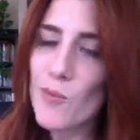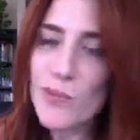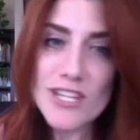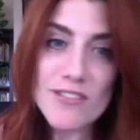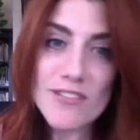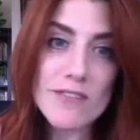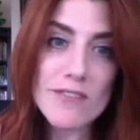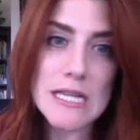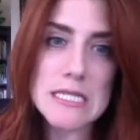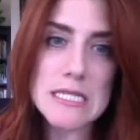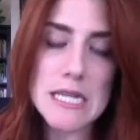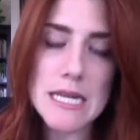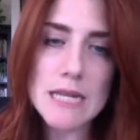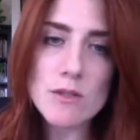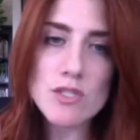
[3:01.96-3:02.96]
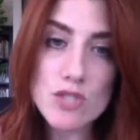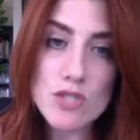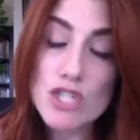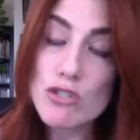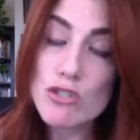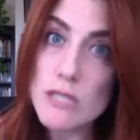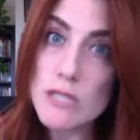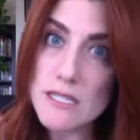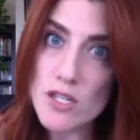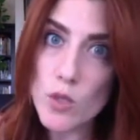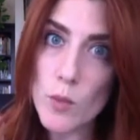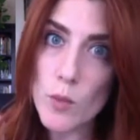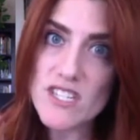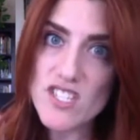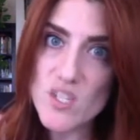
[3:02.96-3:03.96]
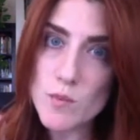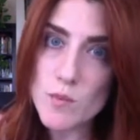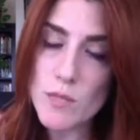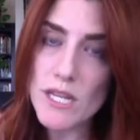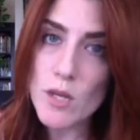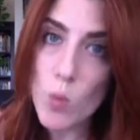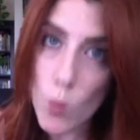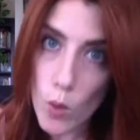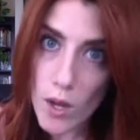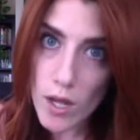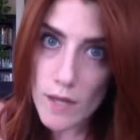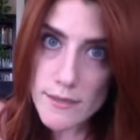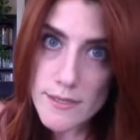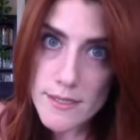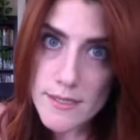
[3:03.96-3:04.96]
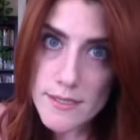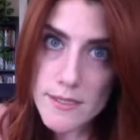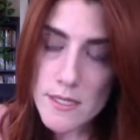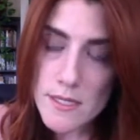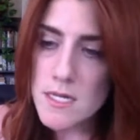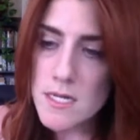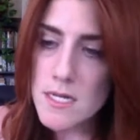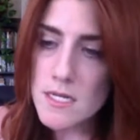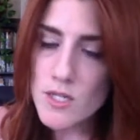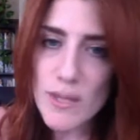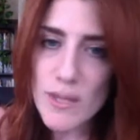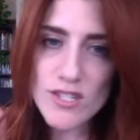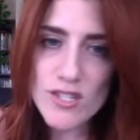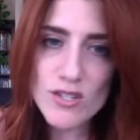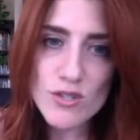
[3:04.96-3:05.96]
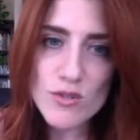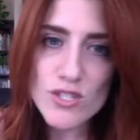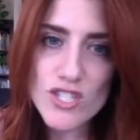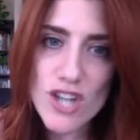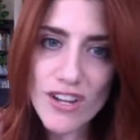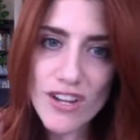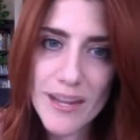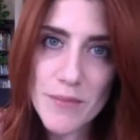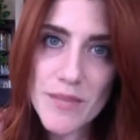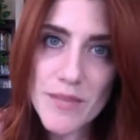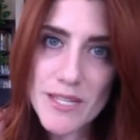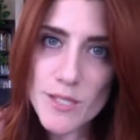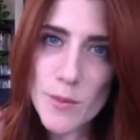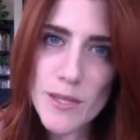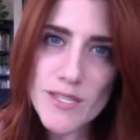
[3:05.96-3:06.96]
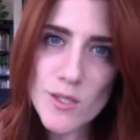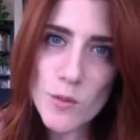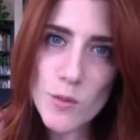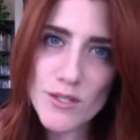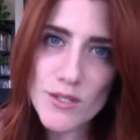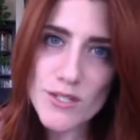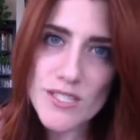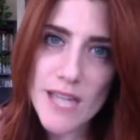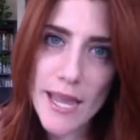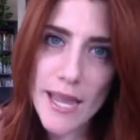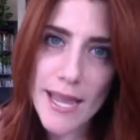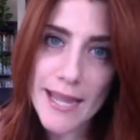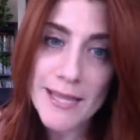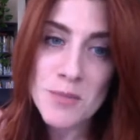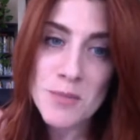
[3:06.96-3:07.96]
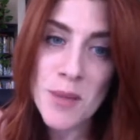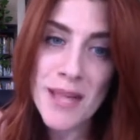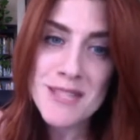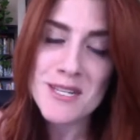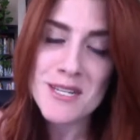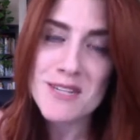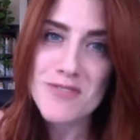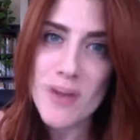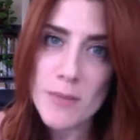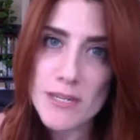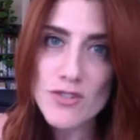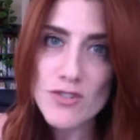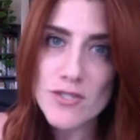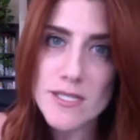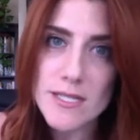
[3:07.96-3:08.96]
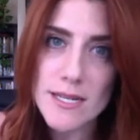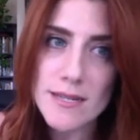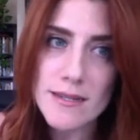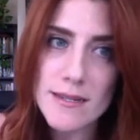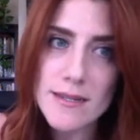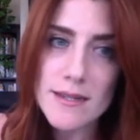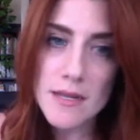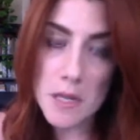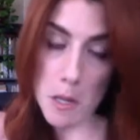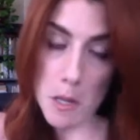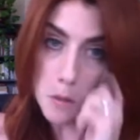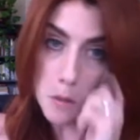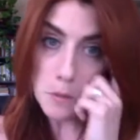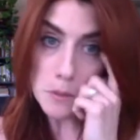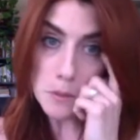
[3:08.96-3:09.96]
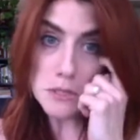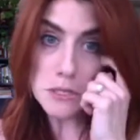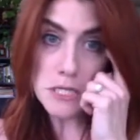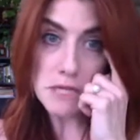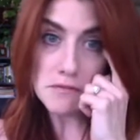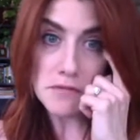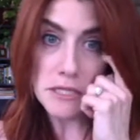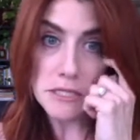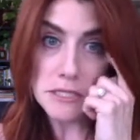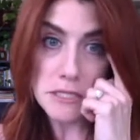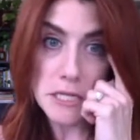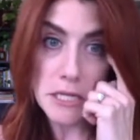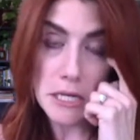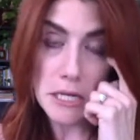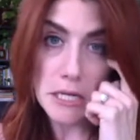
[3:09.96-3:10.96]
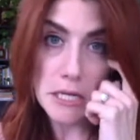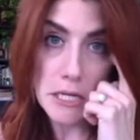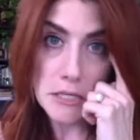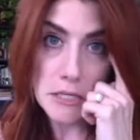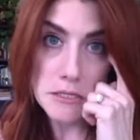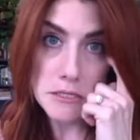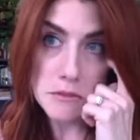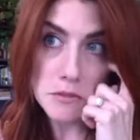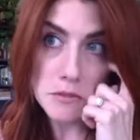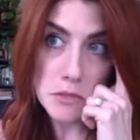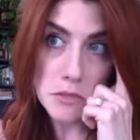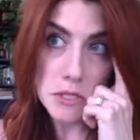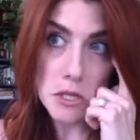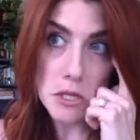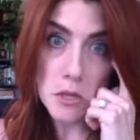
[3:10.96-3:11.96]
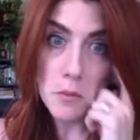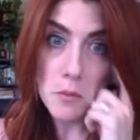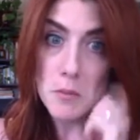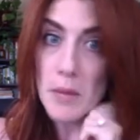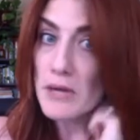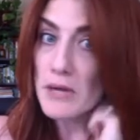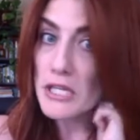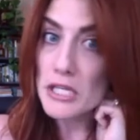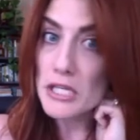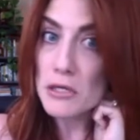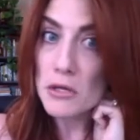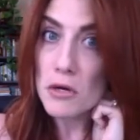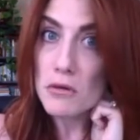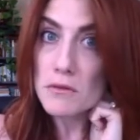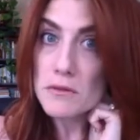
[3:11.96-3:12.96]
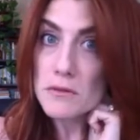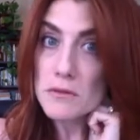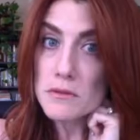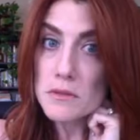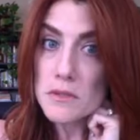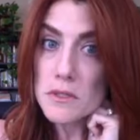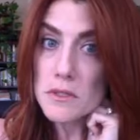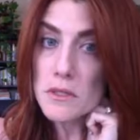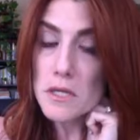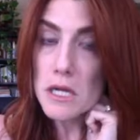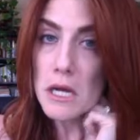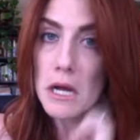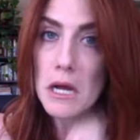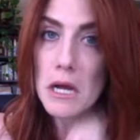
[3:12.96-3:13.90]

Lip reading: I found fascinating, was do you listen or wait to speak, was depends on who is talking, depends on what they're saying, and depends on if I'm interested. Well, isn't that fascinating? So it's really all about you. Huh.